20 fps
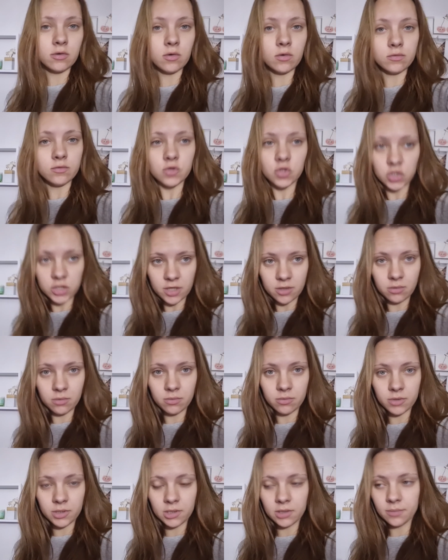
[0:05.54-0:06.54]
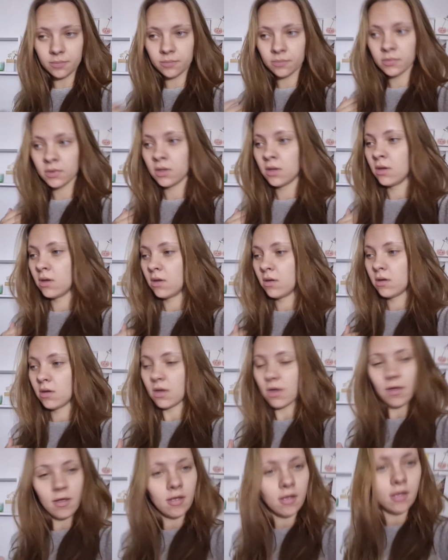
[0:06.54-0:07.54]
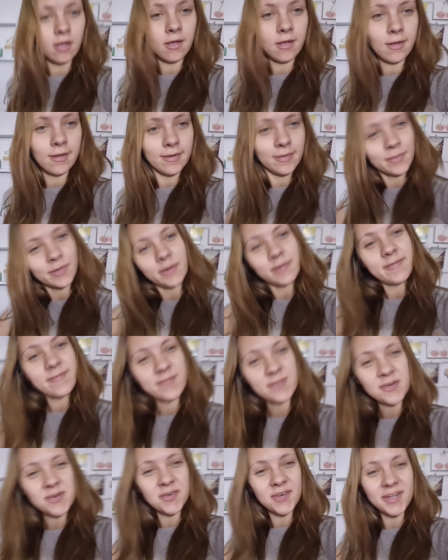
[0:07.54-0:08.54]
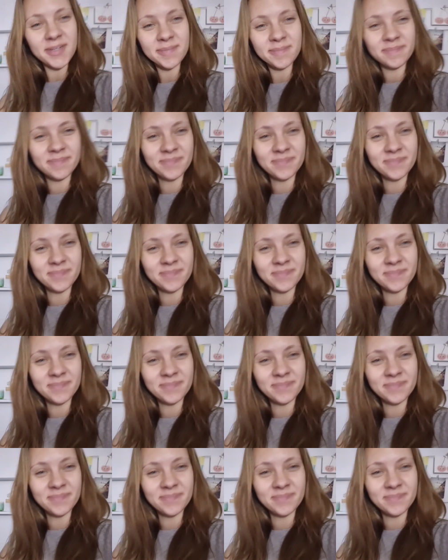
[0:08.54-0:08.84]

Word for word: of January and I'm going for a run.